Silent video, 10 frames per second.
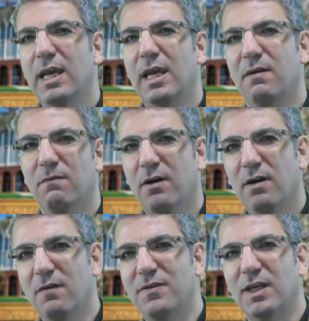in
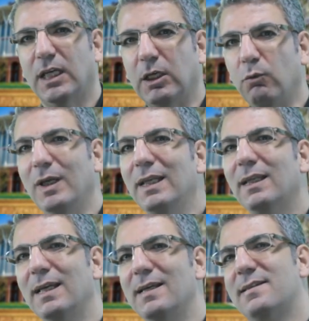one of the green
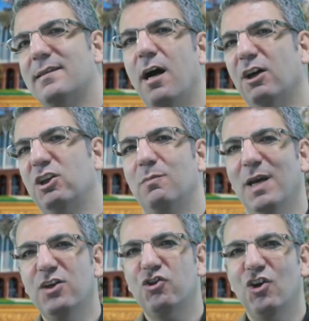list
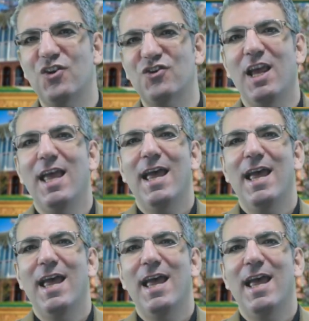occupations